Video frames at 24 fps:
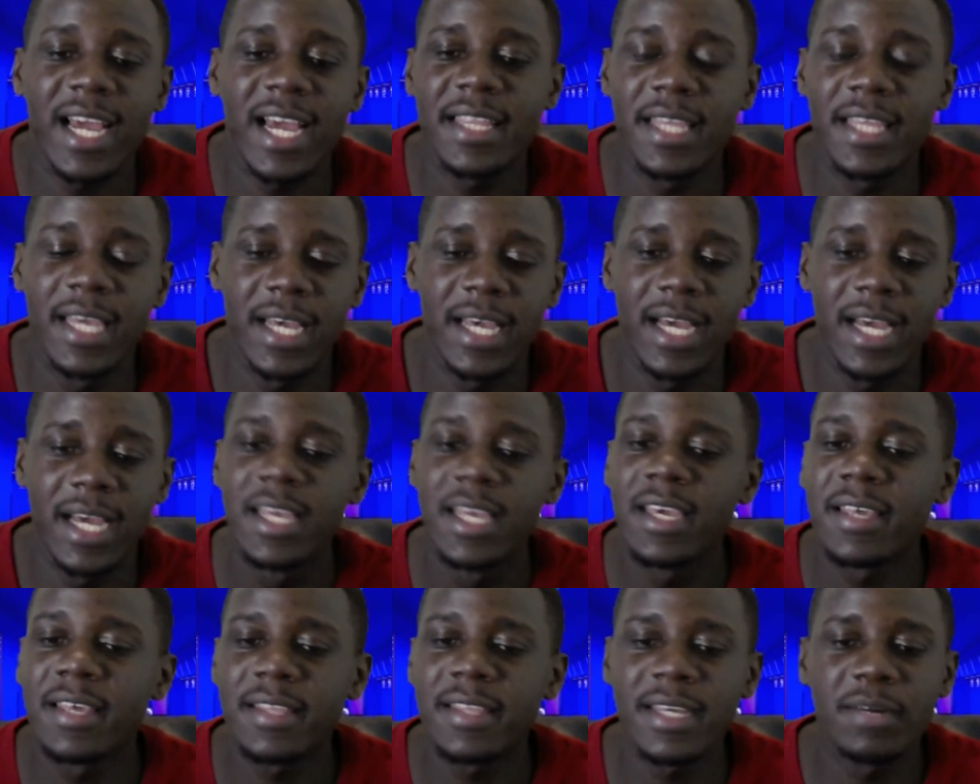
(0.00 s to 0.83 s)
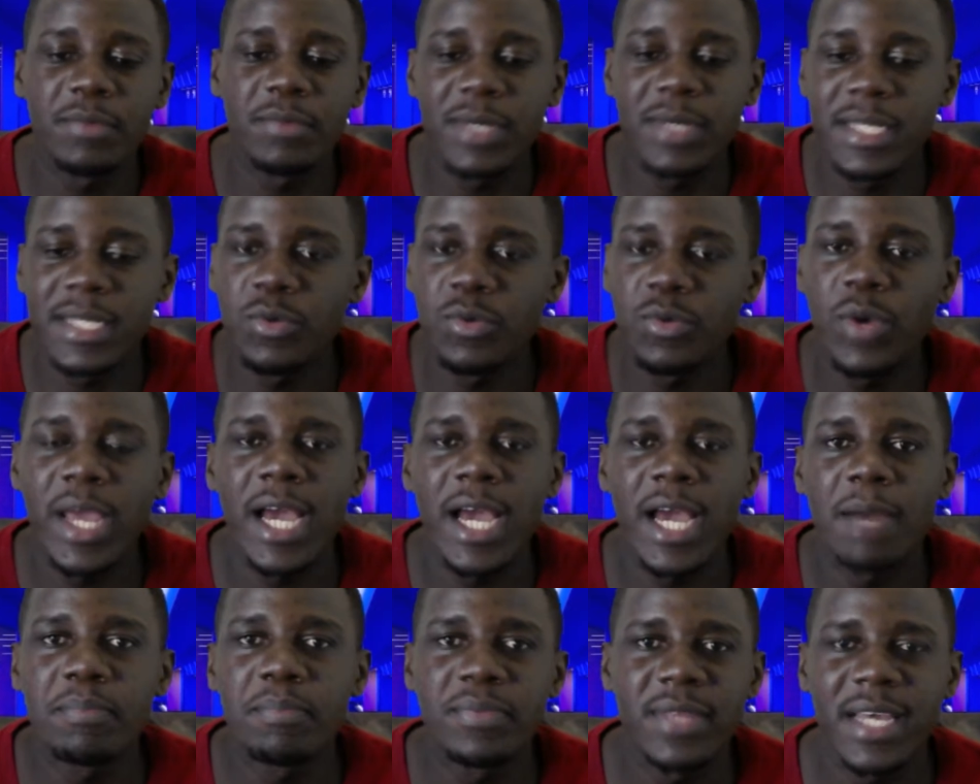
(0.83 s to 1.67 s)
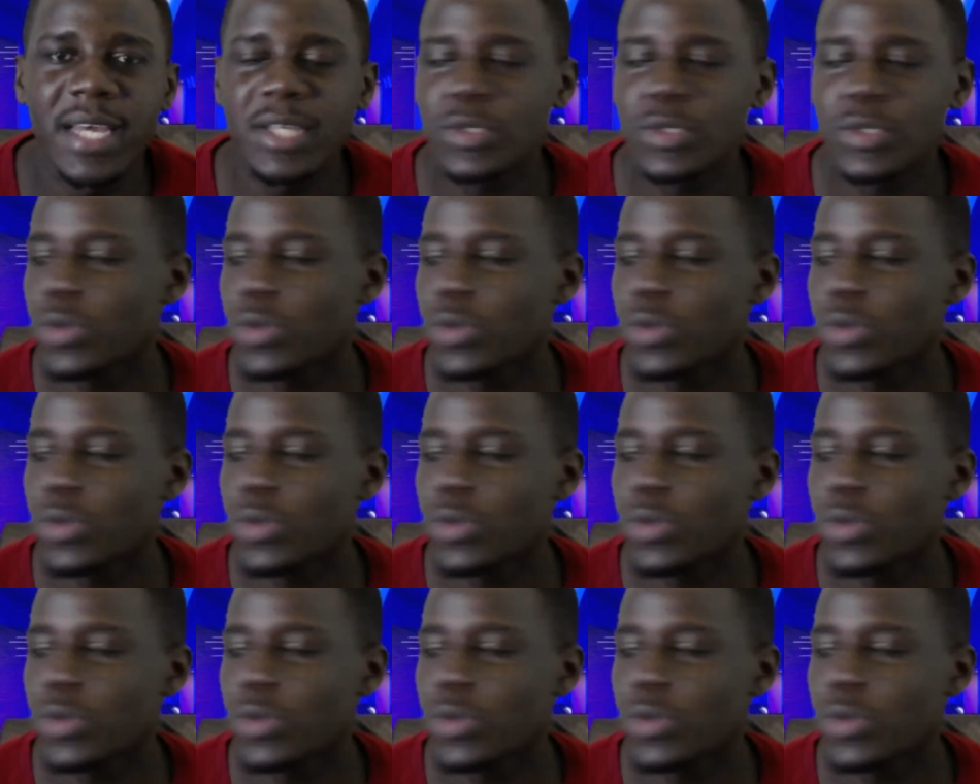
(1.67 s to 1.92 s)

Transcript: and they are really way up there.